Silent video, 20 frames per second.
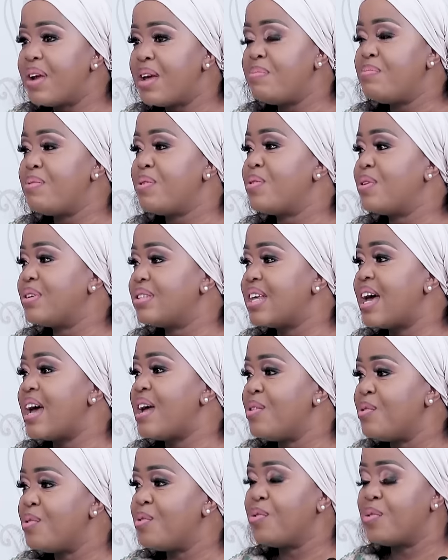pray because
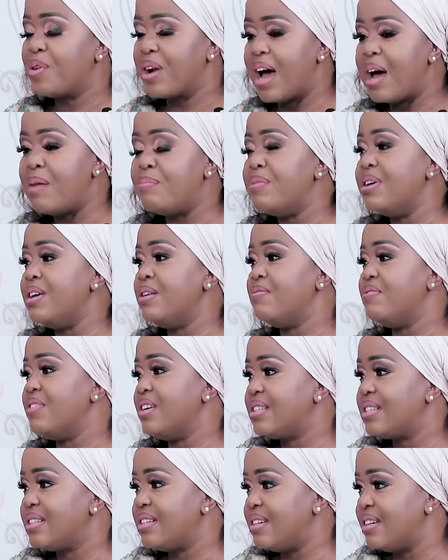I know I'm
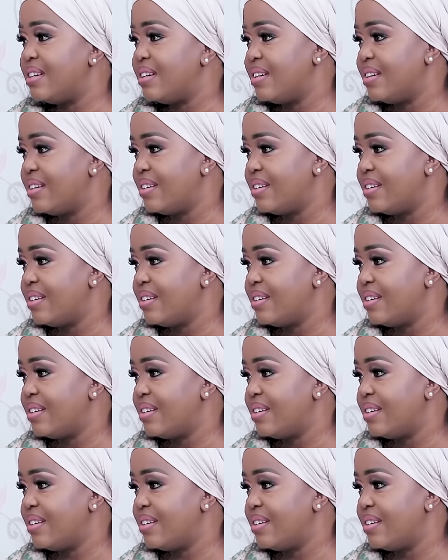investing.